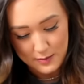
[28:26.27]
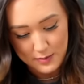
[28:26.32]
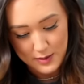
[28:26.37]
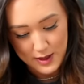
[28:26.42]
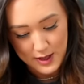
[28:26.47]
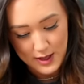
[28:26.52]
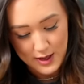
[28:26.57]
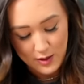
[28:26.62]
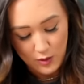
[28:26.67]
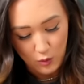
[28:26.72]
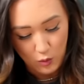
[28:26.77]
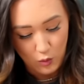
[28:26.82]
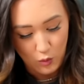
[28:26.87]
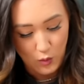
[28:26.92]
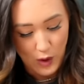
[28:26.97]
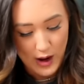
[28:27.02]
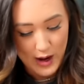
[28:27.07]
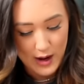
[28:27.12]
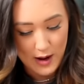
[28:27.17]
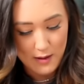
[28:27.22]
be
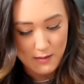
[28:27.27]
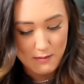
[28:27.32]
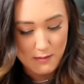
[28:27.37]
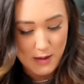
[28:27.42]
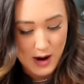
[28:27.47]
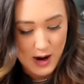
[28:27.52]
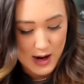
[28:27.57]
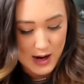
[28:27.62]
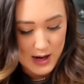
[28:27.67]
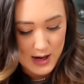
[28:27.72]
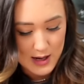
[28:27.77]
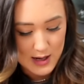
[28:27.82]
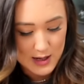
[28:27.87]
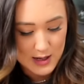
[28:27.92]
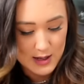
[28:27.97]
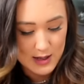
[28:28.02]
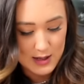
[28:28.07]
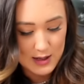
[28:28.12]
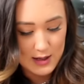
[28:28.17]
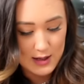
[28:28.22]
right up my
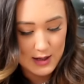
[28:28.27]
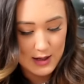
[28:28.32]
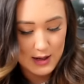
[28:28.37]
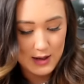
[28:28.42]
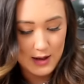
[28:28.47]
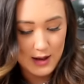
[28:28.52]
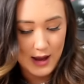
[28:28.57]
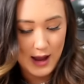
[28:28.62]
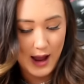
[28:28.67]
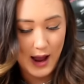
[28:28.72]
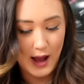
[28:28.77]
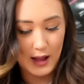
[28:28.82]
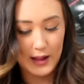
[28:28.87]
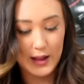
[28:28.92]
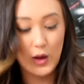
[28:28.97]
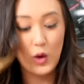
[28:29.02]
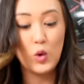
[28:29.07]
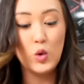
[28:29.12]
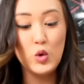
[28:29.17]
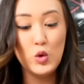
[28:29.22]

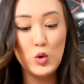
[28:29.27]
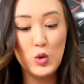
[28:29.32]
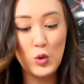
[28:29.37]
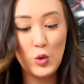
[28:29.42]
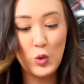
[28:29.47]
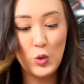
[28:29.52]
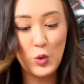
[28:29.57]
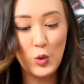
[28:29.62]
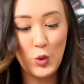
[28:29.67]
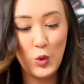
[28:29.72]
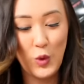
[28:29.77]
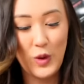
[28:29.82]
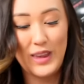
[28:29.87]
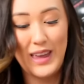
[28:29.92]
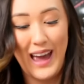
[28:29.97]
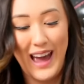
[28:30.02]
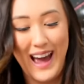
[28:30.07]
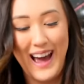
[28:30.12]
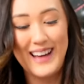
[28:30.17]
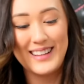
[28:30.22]
alley. Ooh,
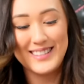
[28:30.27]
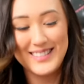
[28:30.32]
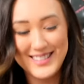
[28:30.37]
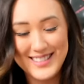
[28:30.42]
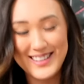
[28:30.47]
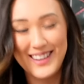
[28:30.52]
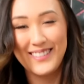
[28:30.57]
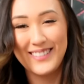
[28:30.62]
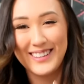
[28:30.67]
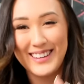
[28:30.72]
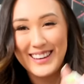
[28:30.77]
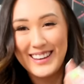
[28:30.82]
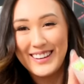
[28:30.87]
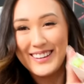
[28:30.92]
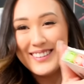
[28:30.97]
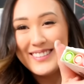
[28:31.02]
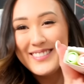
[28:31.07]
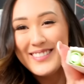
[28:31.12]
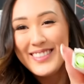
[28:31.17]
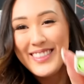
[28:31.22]
yeah, so
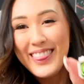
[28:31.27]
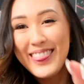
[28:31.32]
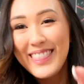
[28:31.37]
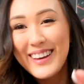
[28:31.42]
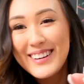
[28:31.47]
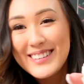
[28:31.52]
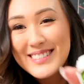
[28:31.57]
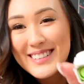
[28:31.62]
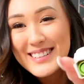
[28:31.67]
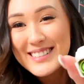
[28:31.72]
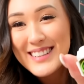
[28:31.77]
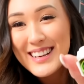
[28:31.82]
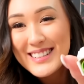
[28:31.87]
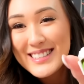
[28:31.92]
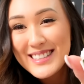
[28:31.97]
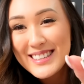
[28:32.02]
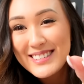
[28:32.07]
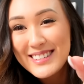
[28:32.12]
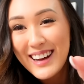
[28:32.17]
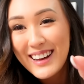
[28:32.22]
cute. Those are
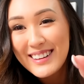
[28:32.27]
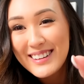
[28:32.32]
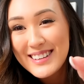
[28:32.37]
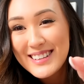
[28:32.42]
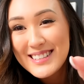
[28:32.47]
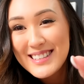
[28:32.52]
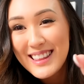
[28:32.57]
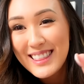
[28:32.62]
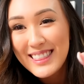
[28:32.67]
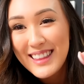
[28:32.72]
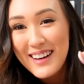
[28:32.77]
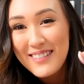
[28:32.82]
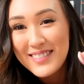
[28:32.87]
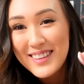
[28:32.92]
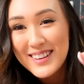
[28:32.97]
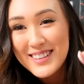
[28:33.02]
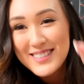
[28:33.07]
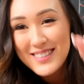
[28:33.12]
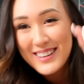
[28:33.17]
such cute colors. Love those